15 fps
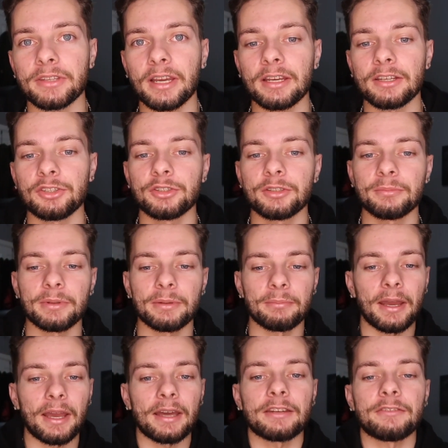that you could be
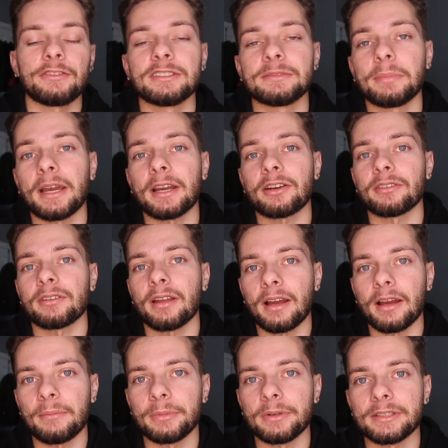mad if he's back or
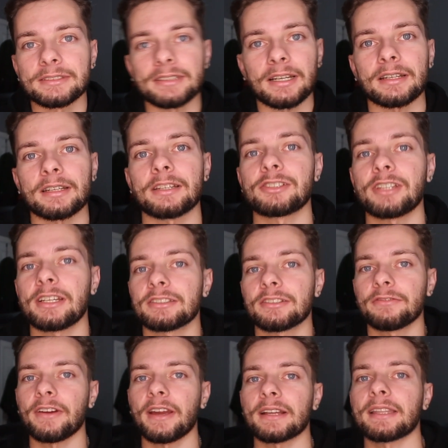not but it's not going to change the
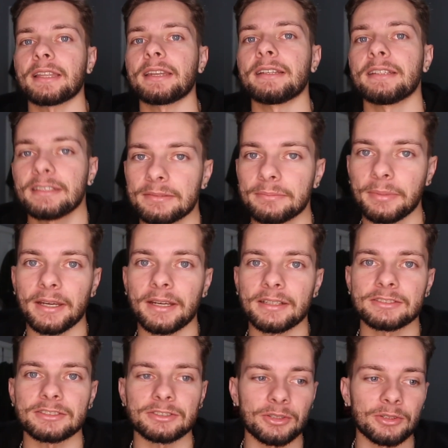fact that he is back
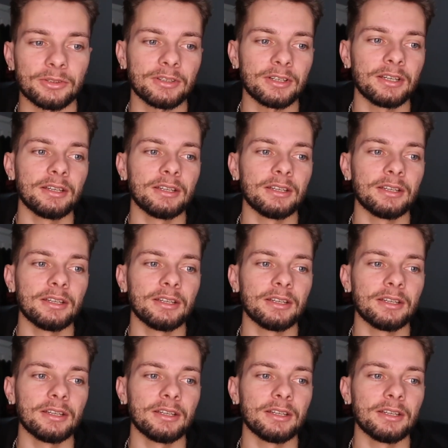so